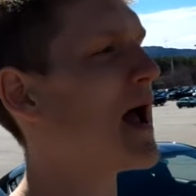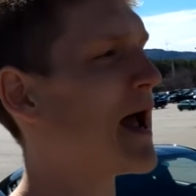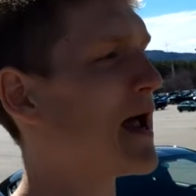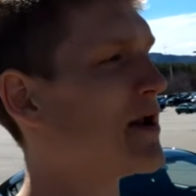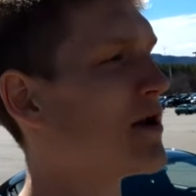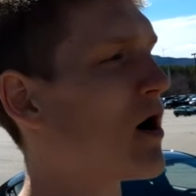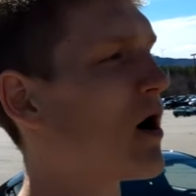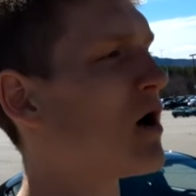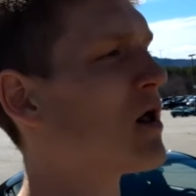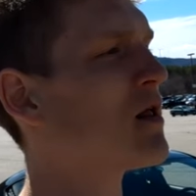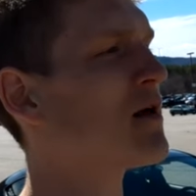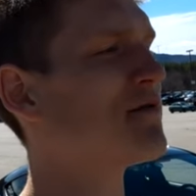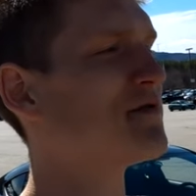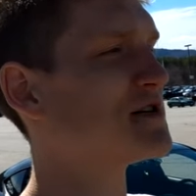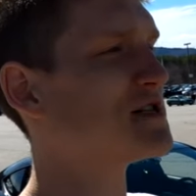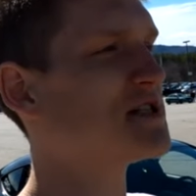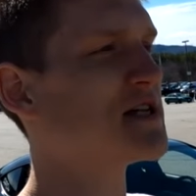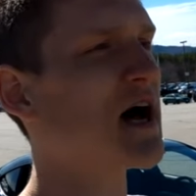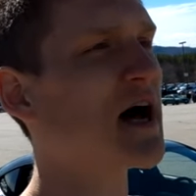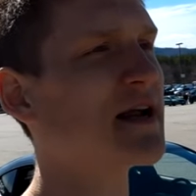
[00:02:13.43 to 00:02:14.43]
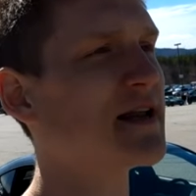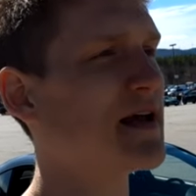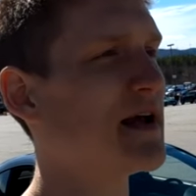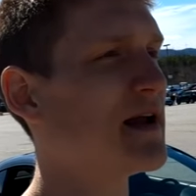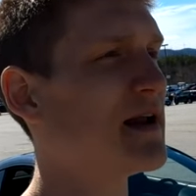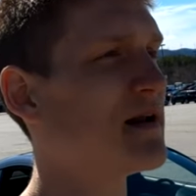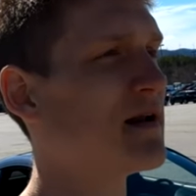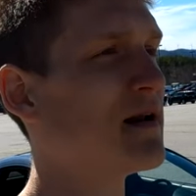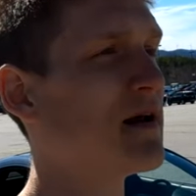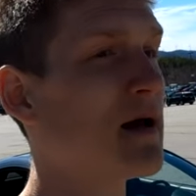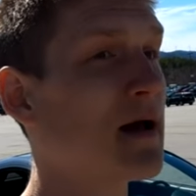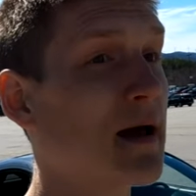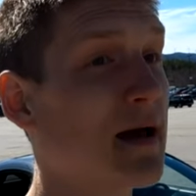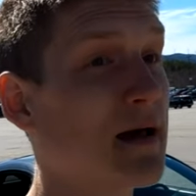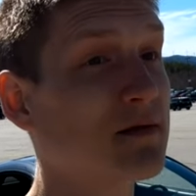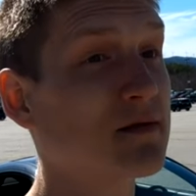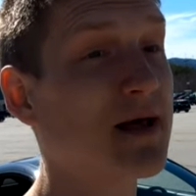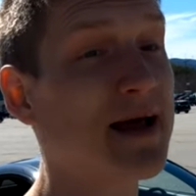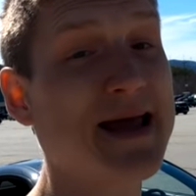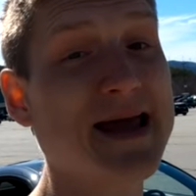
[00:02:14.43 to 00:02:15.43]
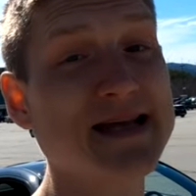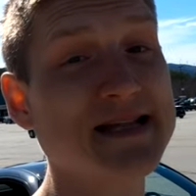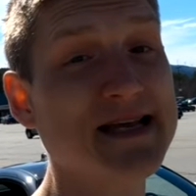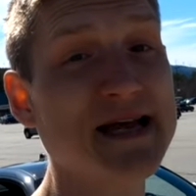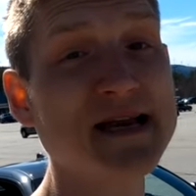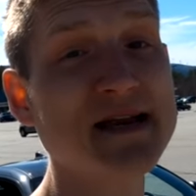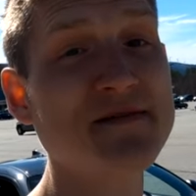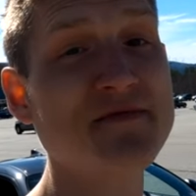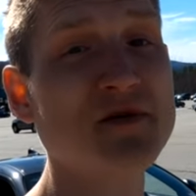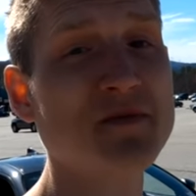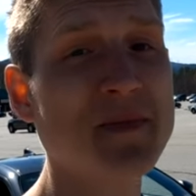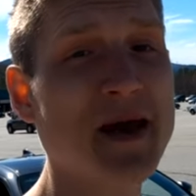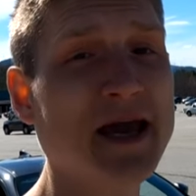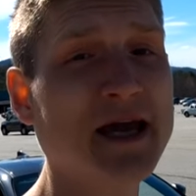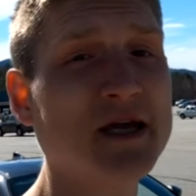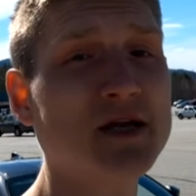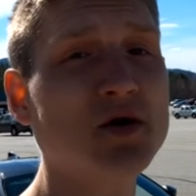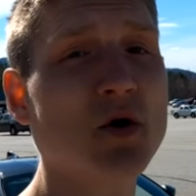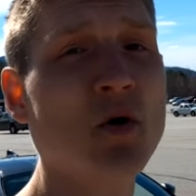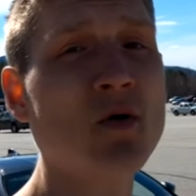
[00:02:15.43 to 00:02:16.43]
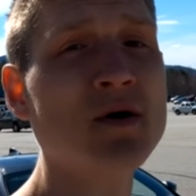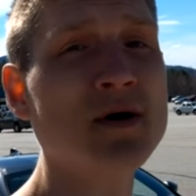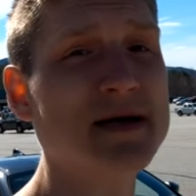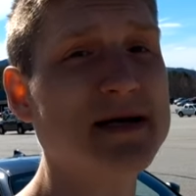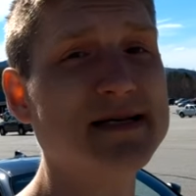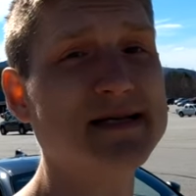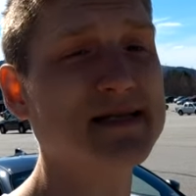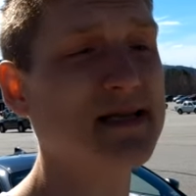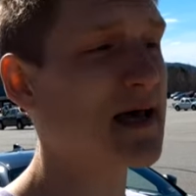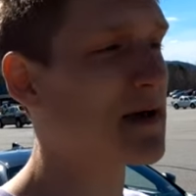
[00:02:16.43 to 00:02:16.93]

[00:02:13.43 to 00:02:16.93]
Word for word: and all of a sudden, like, it didn't even make a noise.